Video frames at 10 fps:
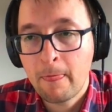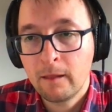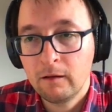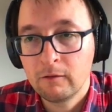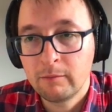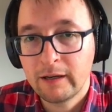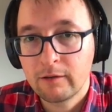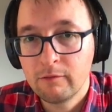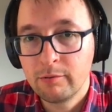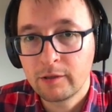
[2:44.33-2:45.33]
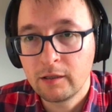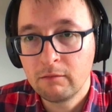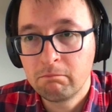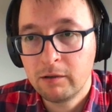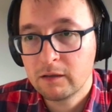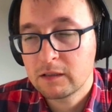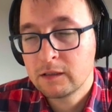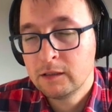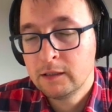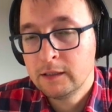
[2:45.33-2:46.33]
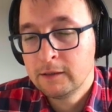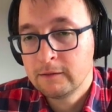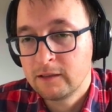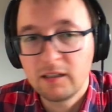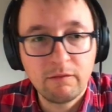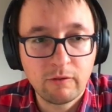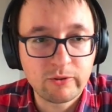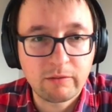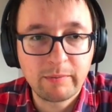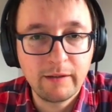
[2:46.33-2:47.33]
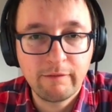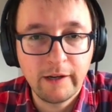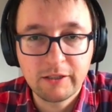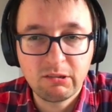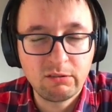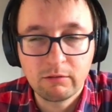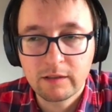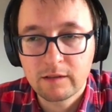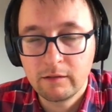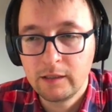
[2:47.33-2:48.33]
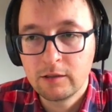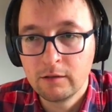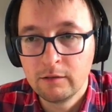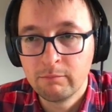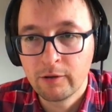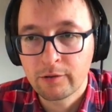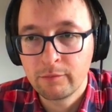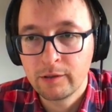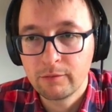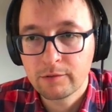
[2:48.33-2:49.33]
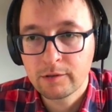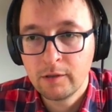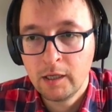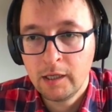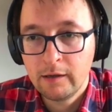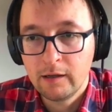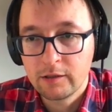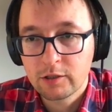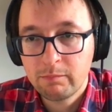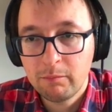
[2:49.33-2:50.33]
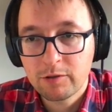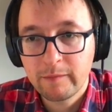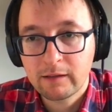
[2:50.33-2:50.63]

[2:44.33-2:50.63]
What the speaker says: on the back of a booking, but the defaults are pretty fine, so you don't necessarily need to bother with those. I'll just publish my